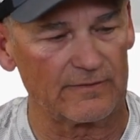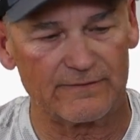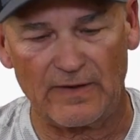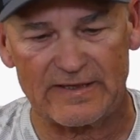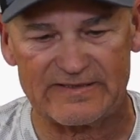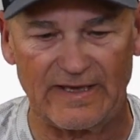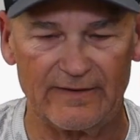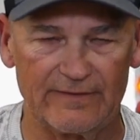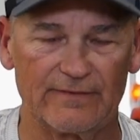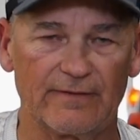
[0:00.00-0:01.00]
device
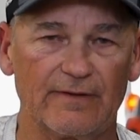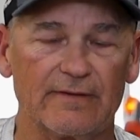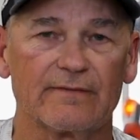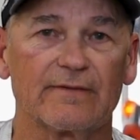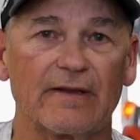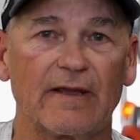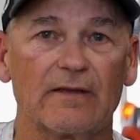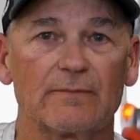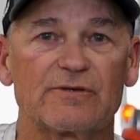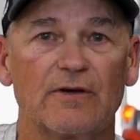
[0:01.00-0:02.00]
down in there that
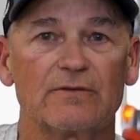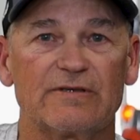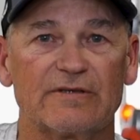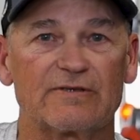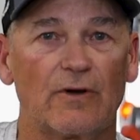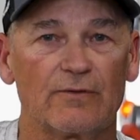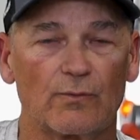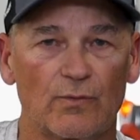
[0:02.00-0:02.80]
Caleb showed you is called the